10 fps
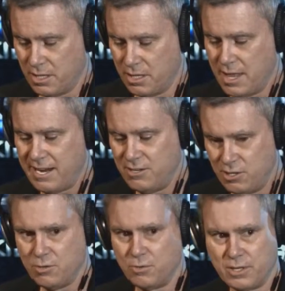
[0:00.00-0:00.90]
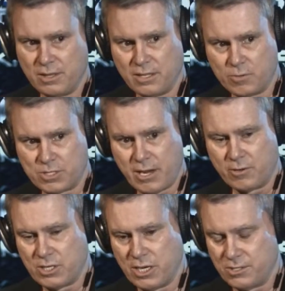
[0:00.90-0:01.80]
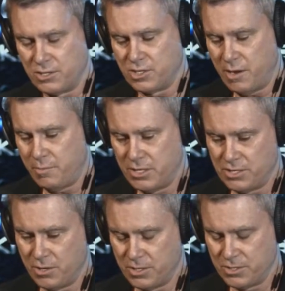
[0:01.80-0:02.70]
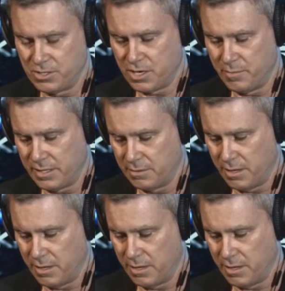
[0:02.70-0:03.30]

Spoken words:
They knew that there was now a chance that the Japanese know this is coming,